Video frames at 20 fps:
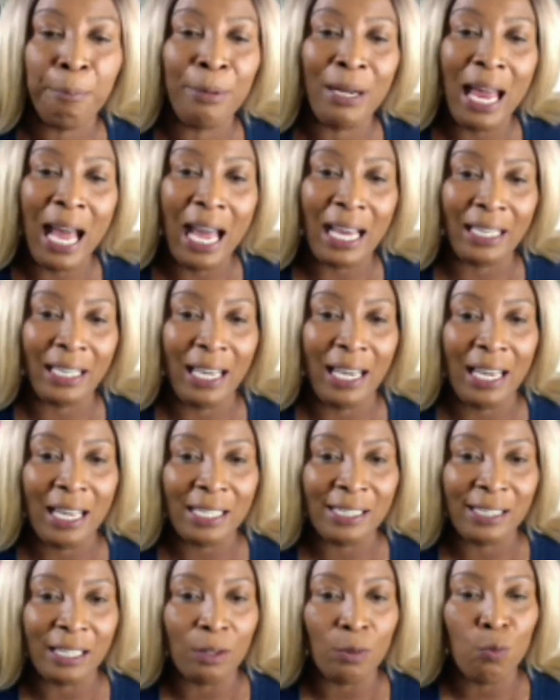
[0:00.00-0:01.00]

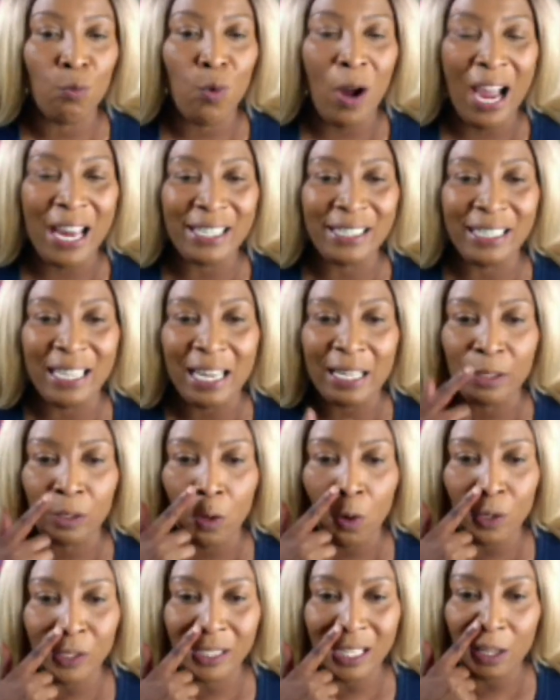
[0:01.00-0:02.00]
blackheads and
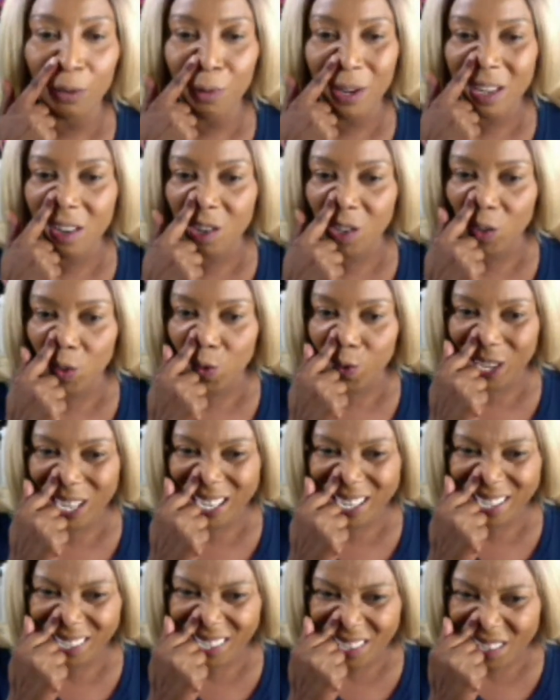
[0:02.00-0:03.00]
whitehead, those that when you
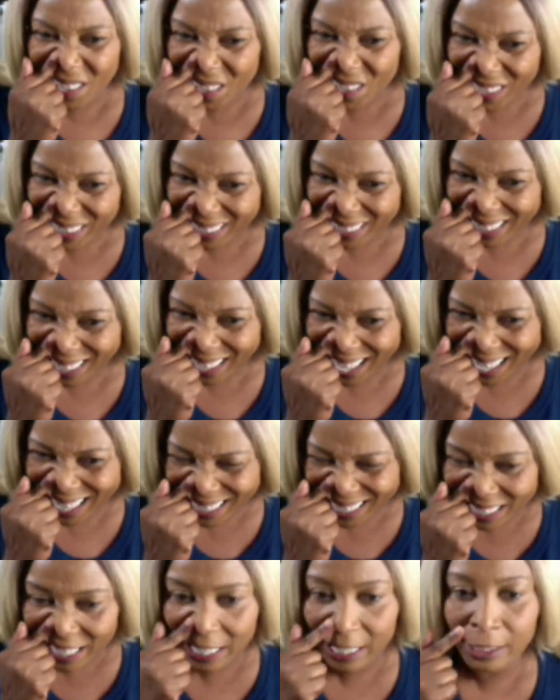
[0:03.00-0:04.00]
squeeze your nose
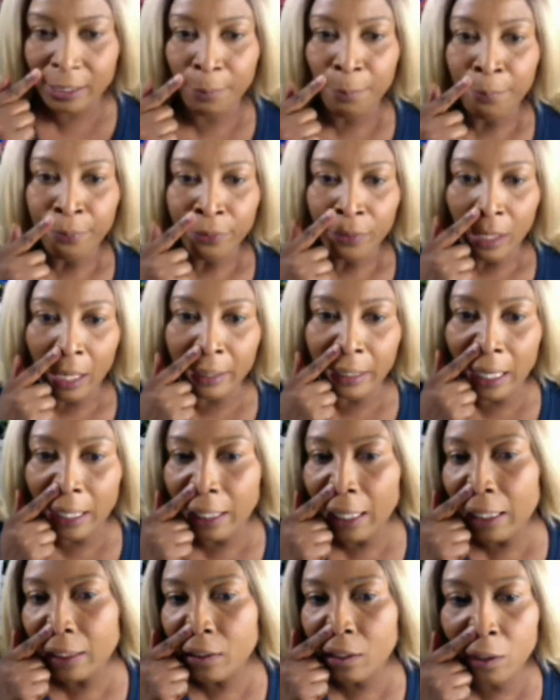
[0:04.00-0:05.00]
like this, and
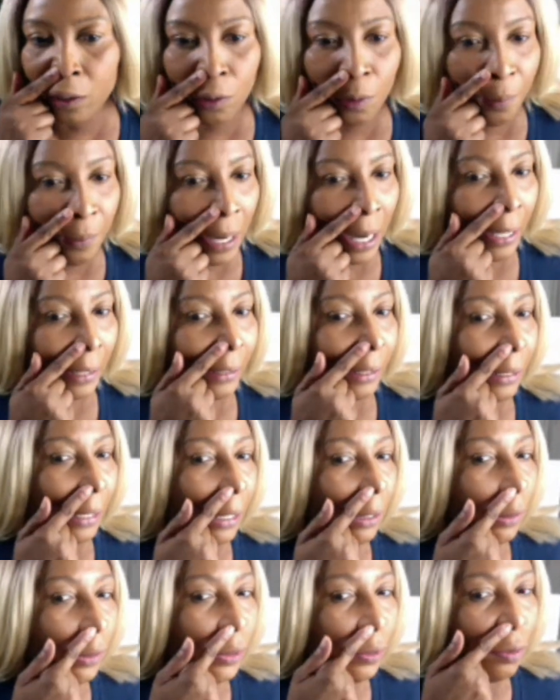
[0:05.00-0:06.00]
I like to do mine, and
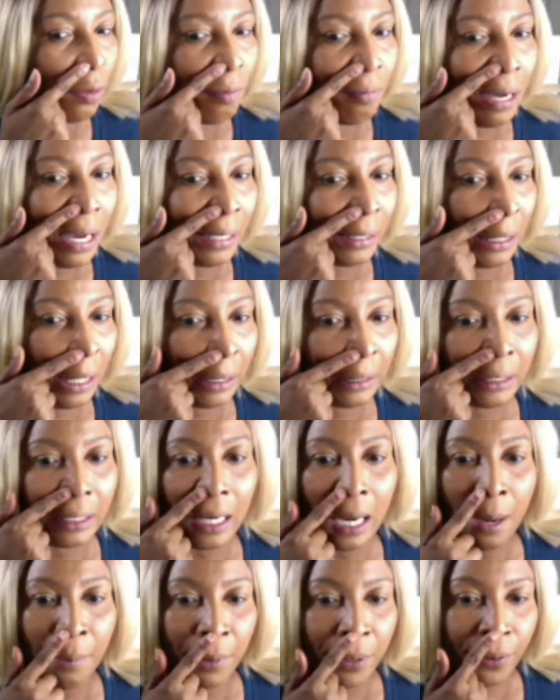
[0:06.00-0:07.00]
I could do mine on
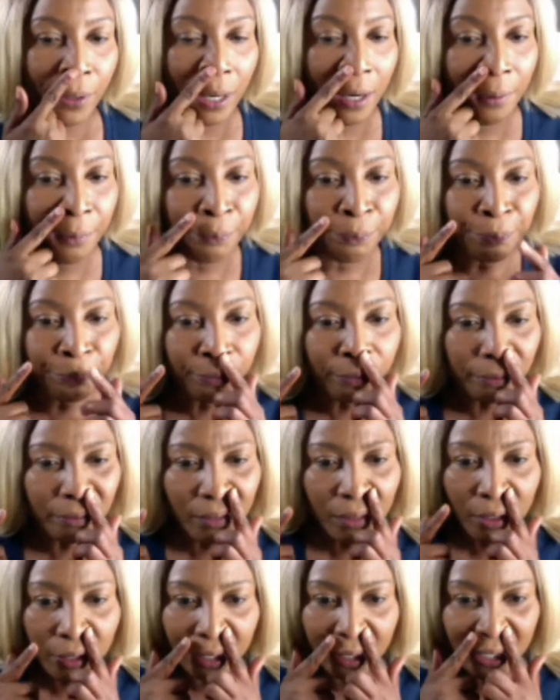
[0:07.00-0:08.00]
camera,
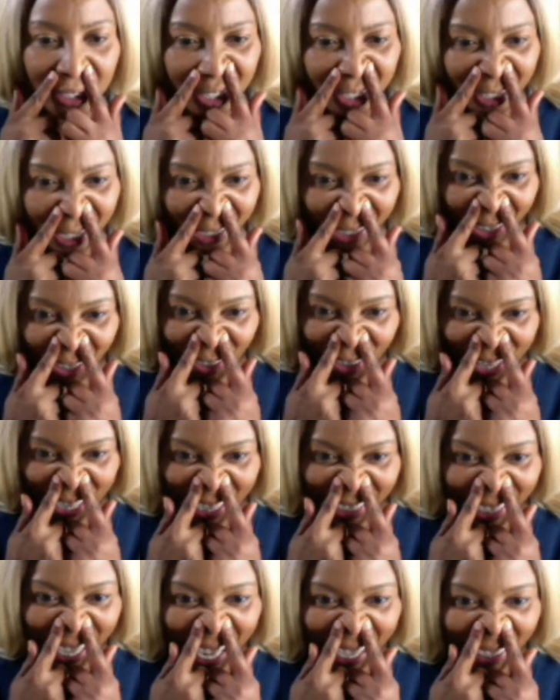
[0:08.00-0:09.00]
you just
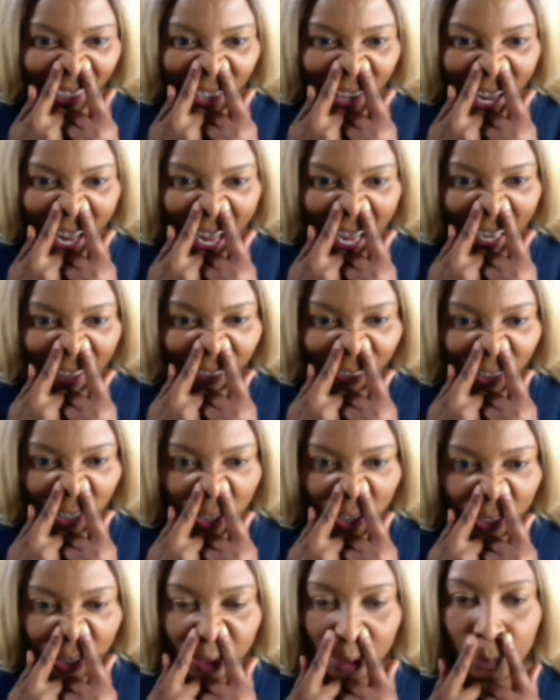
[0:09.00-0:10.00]
squeeze. I don't have
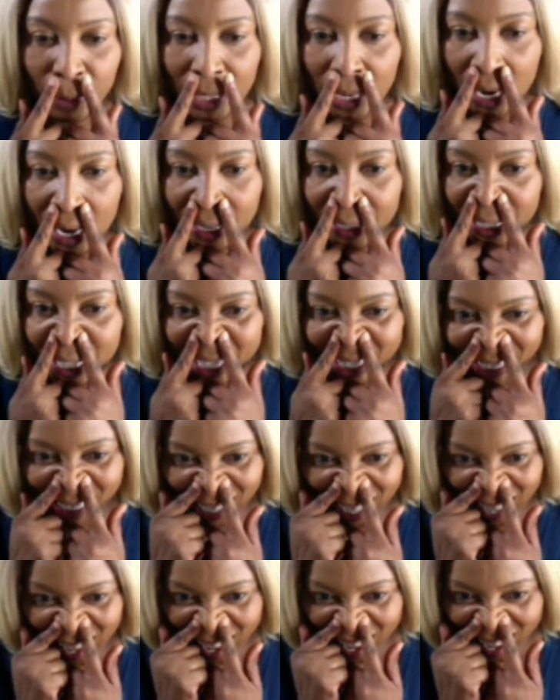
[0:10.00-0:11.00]
those, to be honest.